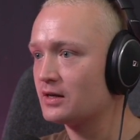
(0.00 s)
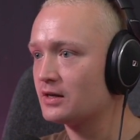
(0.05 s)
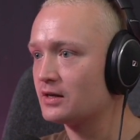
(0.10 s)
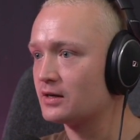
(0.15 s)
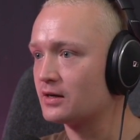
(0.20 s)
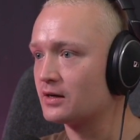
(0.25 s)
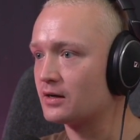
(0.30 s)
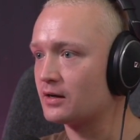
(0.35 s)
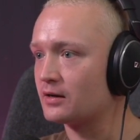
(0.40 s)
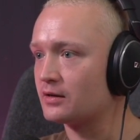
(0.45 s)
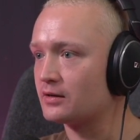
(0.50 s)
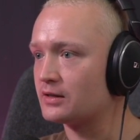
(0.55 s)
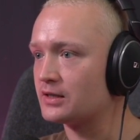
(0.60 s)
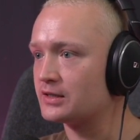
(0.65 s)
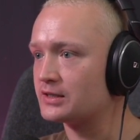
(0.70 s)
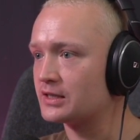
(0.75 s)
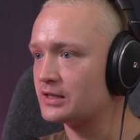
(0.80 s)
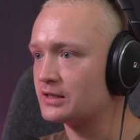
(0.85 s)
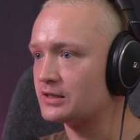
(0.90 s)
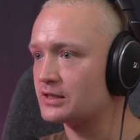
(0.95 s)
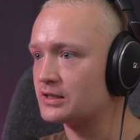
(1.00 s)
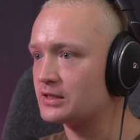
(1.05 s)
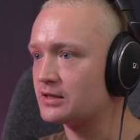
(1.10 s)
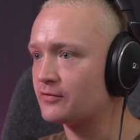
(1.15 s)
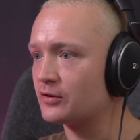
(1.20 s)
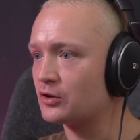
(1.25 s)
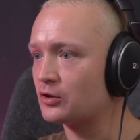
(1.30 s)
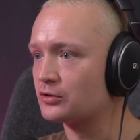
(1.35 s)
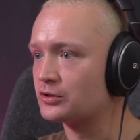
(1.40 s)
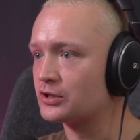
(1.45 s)
uh, is it is it
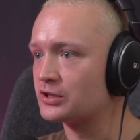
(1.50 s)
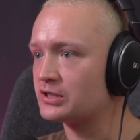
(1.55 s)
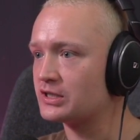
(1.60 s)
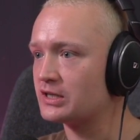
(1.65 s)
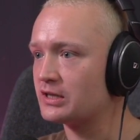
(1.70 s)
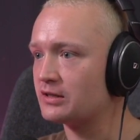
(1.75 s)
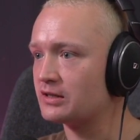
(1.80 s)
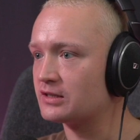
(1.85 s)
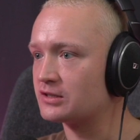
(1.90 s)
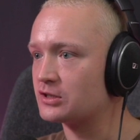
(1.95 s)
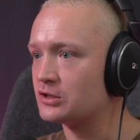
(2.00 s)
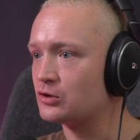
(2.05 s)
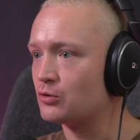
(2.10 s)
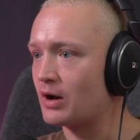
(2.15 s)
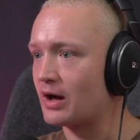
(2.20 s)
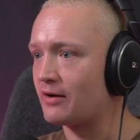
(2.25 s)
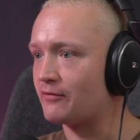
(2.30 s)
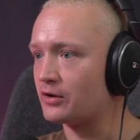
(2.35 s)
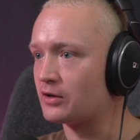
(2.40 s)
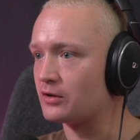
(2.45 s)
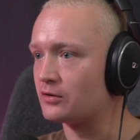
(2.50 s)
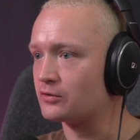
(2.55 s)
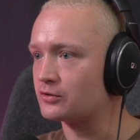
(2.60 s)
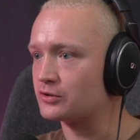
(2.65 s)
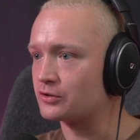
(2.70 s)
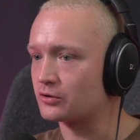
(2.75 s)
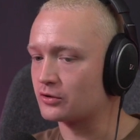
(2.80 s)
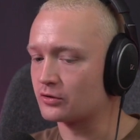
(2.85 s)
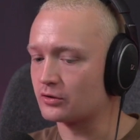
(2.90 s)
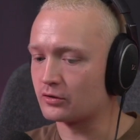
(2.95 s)
difficult to see these new
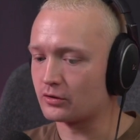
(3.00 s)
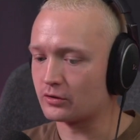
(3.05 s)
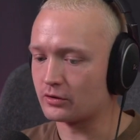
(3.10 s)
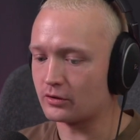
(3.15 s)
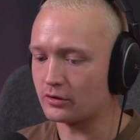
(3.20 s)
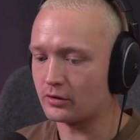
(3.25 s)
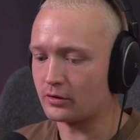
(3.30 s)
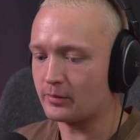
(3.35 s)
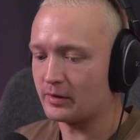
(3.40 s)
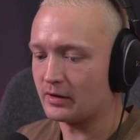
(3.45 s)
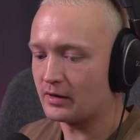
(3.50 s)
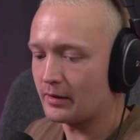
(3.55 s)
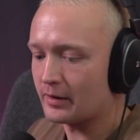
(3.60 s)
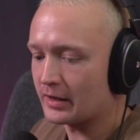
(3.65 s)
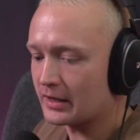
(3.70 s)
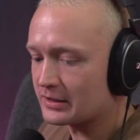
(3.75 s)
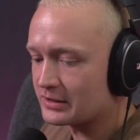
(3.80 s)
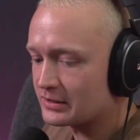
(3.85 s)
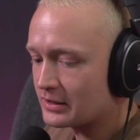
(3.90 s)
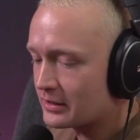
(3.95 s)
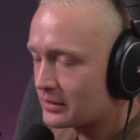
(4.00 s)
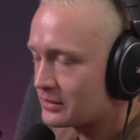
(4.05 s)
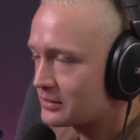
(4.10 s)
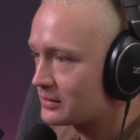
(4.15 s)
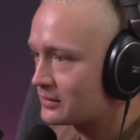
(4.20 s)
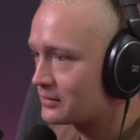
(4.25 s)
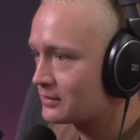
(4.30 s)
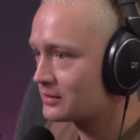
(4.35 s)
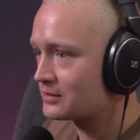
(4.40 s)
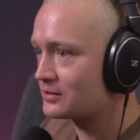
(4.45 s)
avenues, or or, or I mean, I guess, I
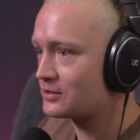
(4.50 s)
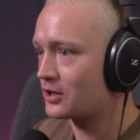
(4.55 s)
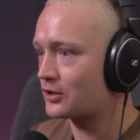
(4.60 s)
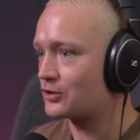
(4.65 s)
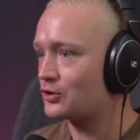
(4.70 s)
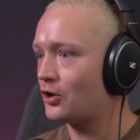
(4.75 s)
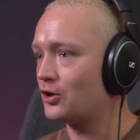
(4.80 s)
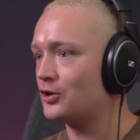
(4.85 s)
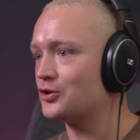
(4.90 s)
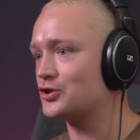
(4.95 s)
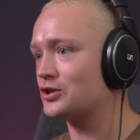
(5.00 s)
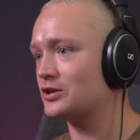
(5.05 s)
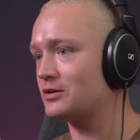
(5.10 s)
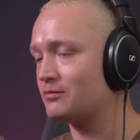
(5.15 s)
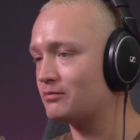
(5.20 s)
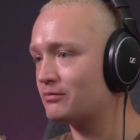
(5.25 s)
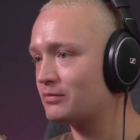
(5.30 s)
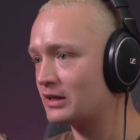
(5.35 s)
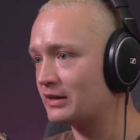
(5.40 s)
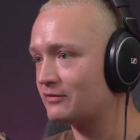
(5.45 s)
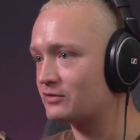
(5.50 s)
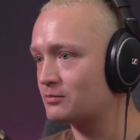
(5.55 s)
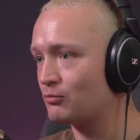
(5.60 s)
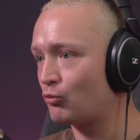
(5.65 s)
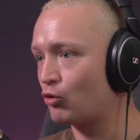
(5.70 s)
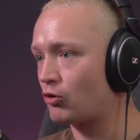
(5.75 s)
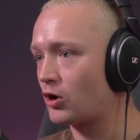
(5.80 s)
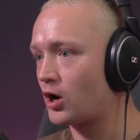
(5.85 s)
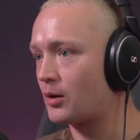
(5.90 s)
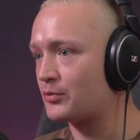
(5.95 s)
guess technology gives
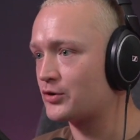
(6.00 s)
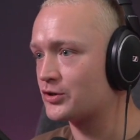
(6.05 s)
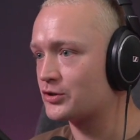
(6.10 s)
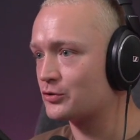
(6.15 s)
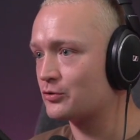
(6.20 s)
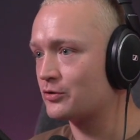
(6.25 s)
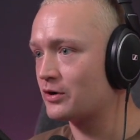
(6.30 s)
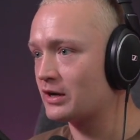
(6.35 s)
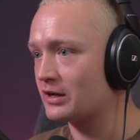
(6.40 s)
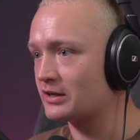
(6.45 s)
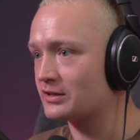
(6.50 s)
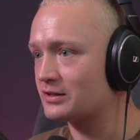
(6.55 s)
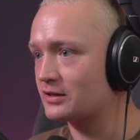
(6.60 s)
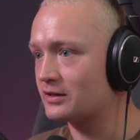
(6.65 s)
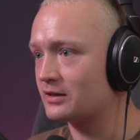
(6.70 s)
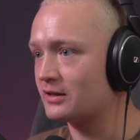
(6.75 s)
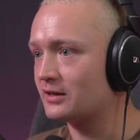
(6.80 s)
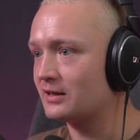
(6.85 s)
more opportunities than